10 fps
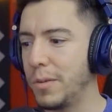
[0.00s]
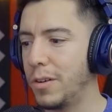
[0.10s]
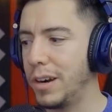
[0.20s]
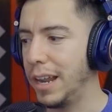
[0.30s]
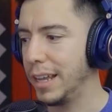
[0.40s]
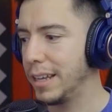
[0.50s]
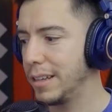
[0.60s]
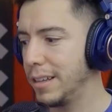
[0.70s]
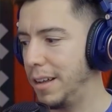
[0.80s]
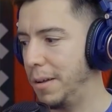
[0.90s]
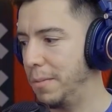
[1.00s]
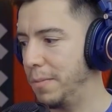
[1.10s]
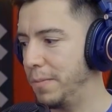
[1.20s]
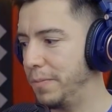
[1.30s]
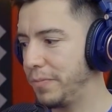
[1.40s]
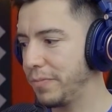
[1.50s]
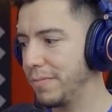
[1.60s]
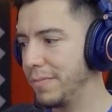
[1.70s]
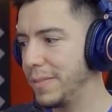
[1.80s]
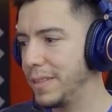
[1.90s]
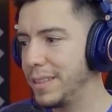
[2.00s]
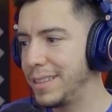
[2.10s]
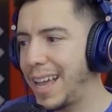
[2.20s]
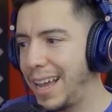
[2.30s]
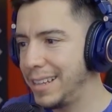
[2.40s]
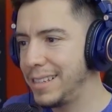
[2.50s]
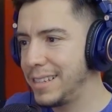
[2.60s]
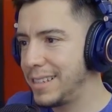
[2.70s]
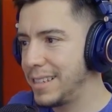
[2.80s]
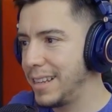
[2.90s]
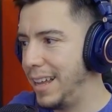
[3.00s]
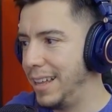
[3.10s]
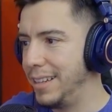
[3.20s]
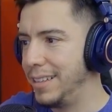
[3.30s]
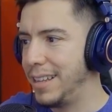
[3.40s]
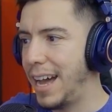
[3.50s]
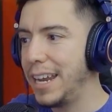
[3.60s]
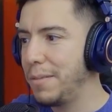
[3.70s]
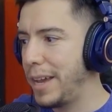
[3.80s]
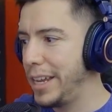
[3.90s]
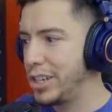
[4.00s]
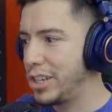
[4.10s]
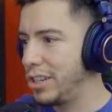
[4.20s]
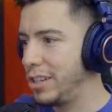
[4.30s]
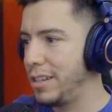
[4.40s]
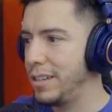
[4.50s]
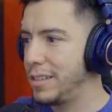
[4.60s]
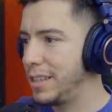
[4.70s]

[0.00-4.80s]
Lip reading: and more like tests and animation